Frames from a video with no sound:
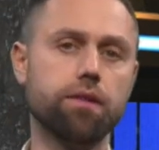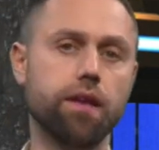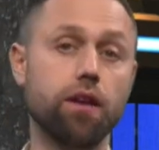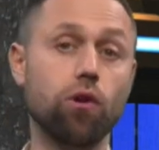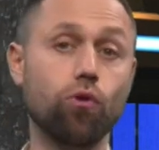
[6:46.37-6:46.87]

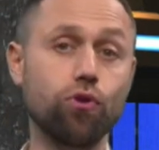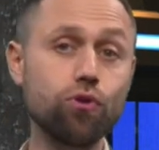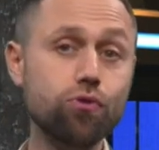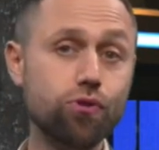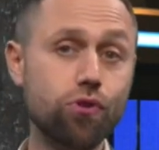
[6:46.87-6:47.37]
They allow
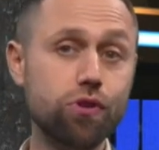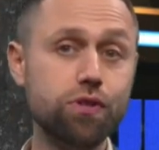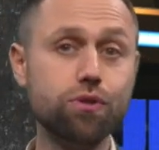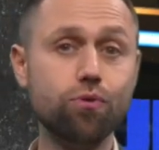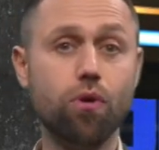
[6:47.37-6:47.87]

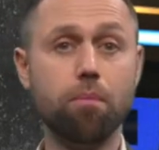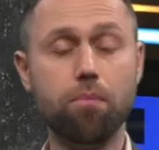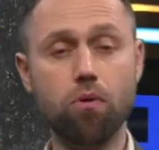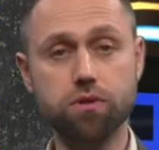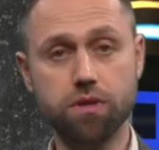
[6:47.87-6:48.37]
users to
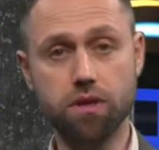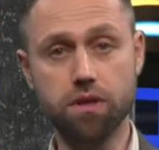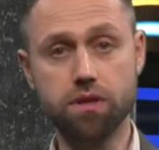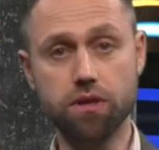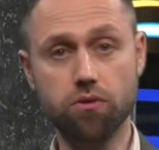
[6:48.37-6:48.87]
compose and
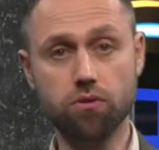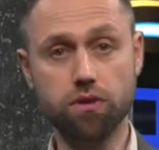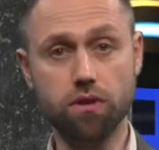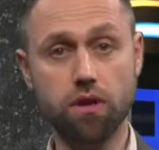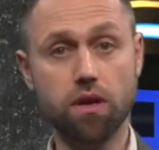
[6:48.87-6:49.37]

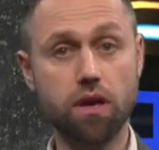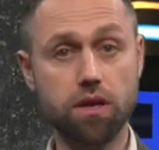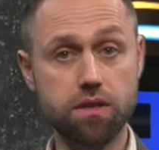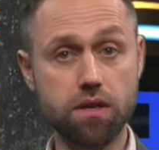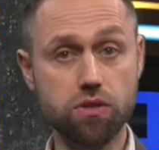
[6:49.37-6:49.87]
execute
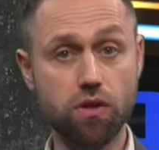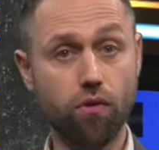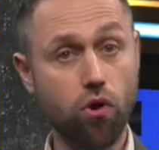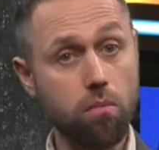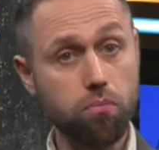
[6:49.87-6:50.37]
a series of
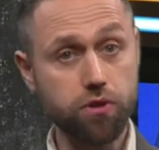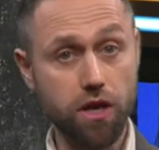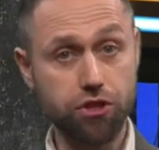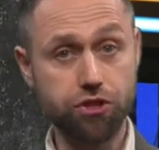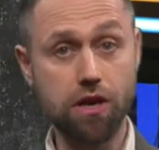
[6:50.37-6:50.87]

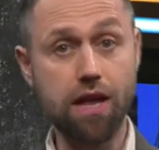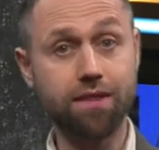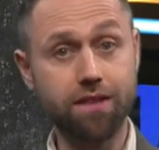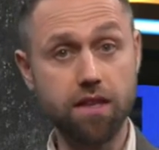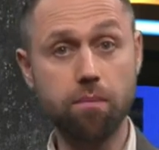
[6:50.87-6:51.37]
computational
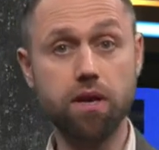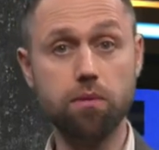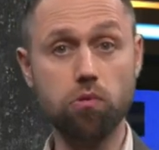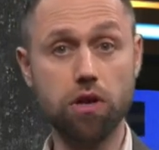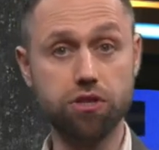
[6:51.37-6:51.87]
and data
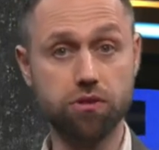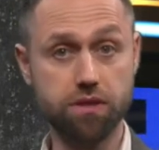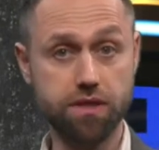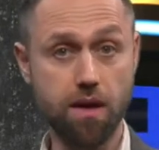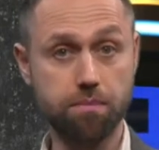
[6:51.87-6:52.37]
manipulation
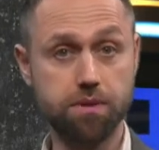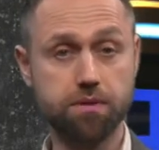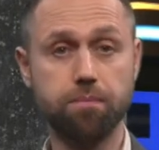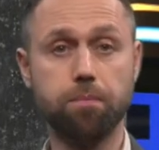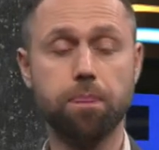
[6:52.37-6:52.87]
steps.